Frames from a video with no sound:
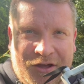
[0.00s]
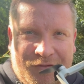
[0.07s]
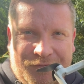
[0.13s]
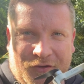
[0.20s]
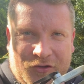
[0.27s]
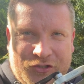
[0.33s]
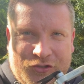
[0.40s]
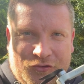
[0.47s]

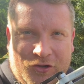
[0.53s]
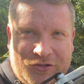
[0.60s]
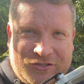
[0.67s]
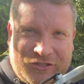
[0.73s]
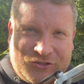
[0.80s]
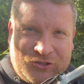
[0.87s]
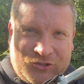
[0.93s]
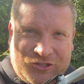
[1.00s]
for
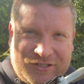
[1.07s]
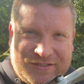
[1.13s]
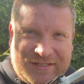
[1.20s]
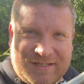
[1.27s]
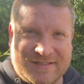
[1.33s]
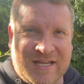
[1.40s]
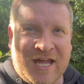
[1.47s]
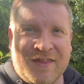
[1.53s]
drones such as
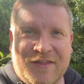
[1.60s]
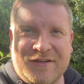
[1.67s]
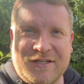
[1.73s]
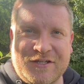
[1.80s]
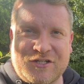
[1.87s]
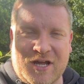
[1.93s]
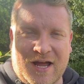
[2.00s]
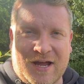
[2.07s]
this, the
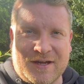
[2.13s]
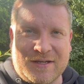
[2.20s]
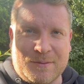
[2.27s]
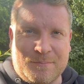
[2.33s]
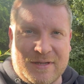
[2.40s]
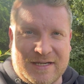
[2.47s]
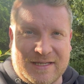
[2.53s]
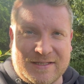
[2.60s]
DJI
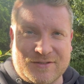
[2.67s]
Mini